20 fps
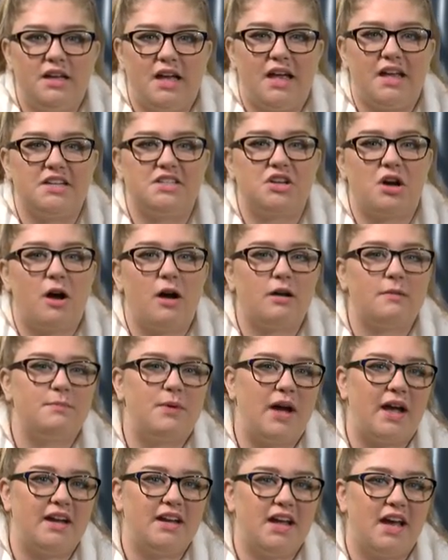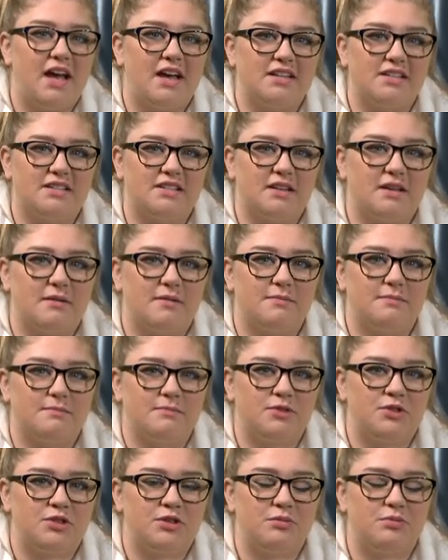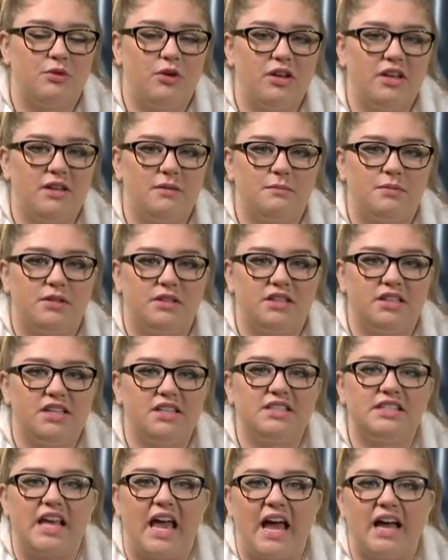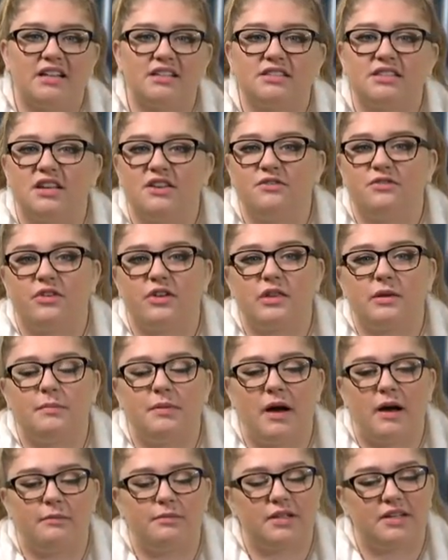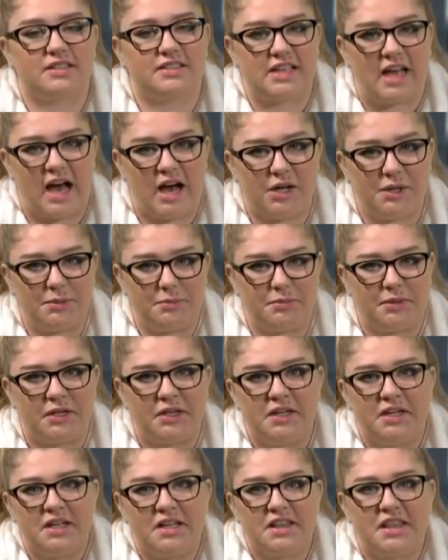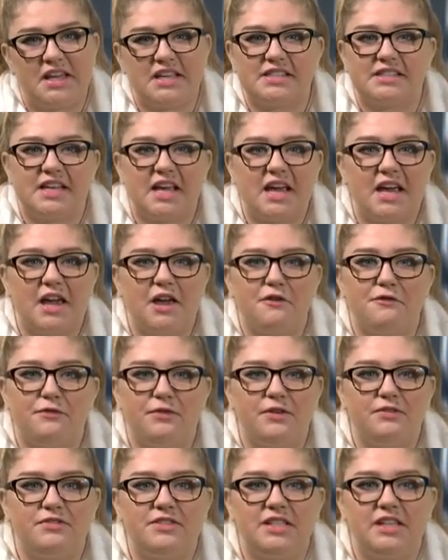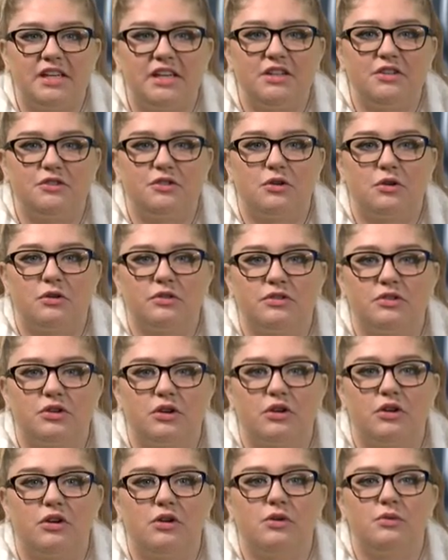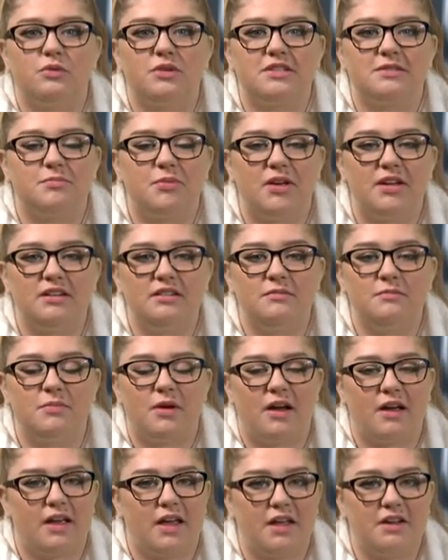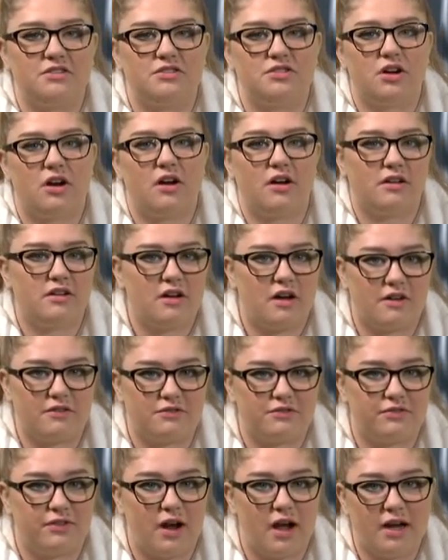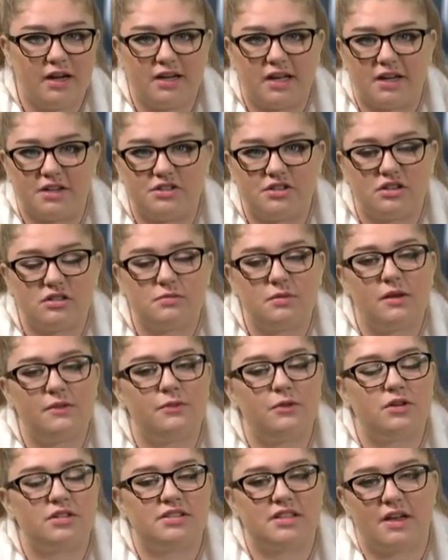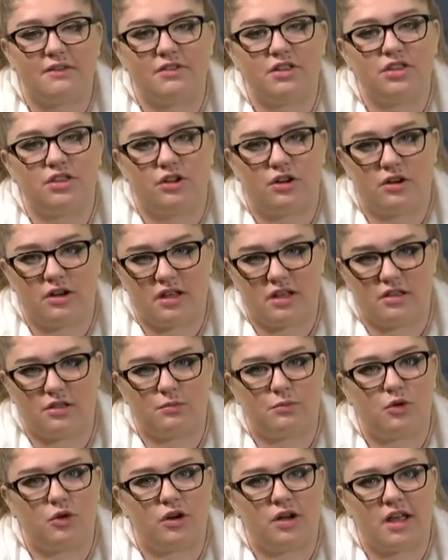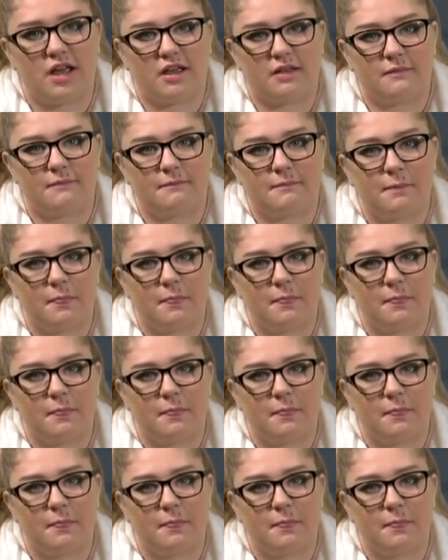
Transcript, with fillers: A dog bite has Sheboygan police asking for the public's help. They say a 15-year-old girl was bitten by a dog on Friday just before 7.30 in the morning.